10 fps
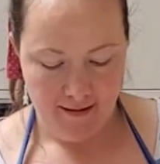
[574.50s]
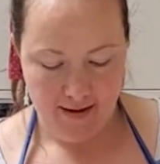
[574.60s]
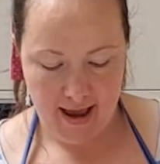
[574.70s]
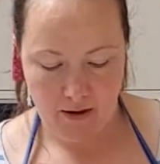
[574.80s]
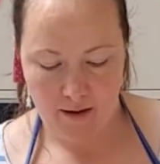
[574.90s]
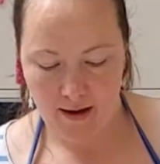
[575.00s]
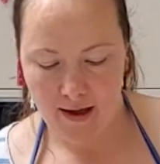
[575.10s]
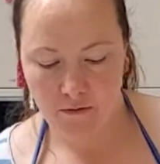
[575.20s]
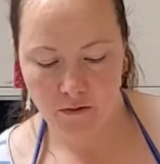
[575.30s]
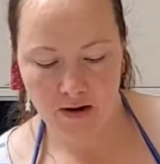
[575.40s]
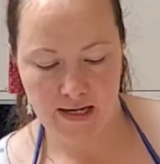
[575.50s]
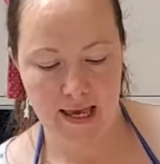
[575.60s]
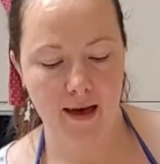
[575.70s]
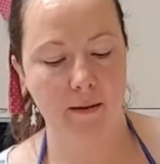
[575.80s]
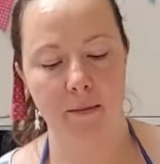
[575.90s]
Now I've
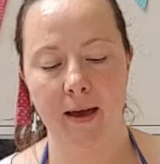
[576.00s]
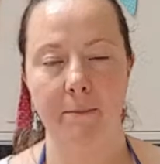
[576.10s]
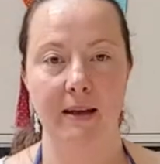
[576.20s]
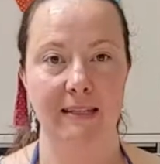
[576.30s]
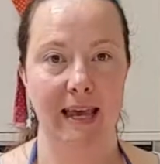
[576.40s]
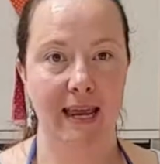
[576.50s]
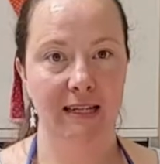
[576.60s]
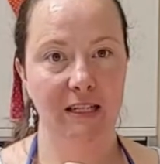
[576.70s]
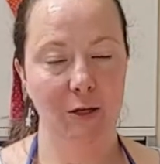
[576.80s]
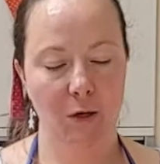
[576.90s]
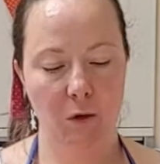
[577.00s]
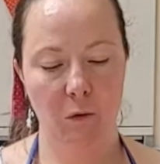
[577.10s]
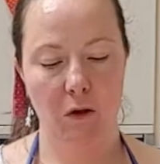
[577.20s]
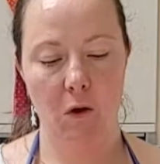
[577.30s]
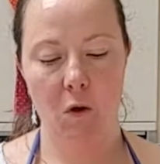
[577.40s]
already cut my butter
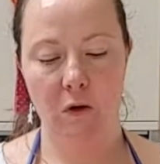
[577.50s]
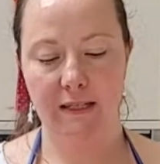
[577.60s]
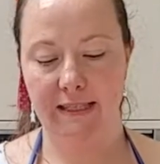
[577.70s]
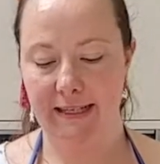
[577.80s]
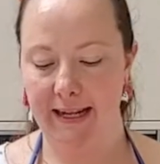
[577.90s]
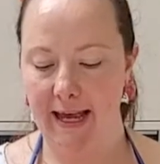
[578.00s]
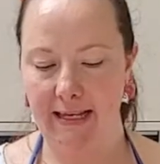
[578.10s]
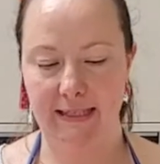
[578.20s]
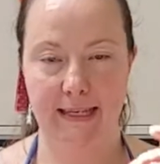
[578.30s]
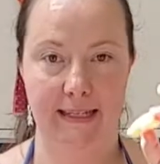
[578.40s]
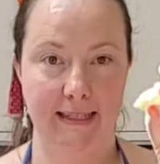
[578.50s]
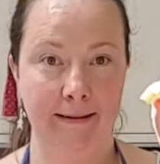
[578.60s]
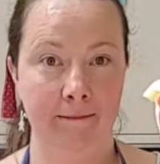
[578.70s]
into long slices.